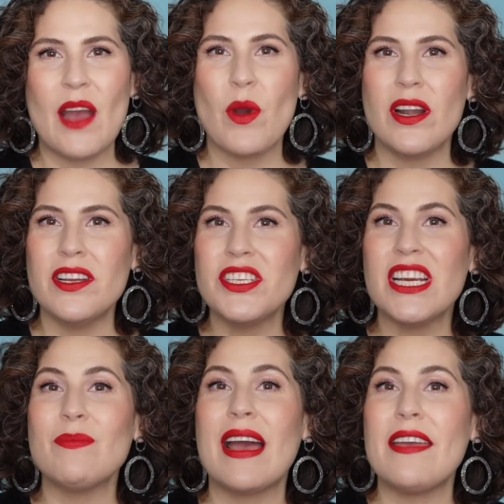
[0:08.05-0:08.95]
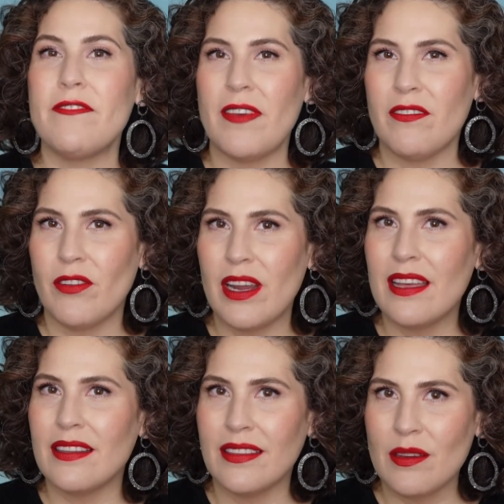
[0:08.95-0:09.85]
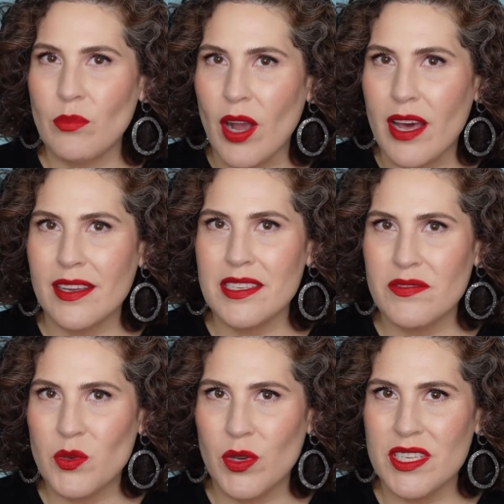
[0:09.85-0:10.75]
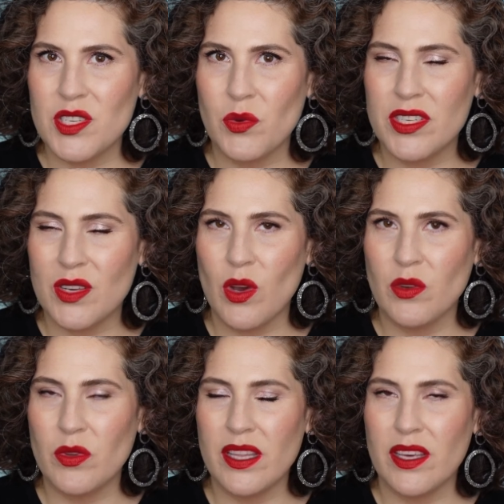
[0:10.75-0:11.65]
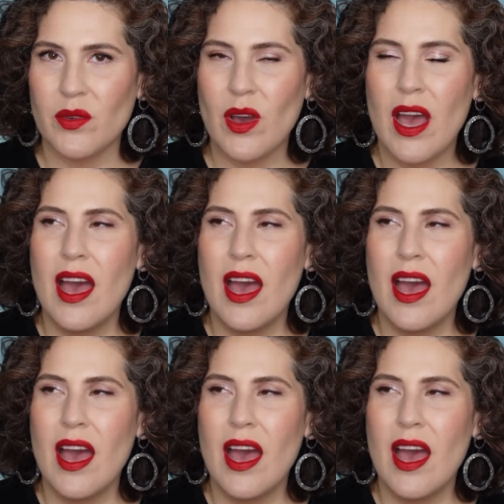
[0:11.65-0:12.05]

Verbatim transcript: I wanted to share my favorite lip products of 2021 with you.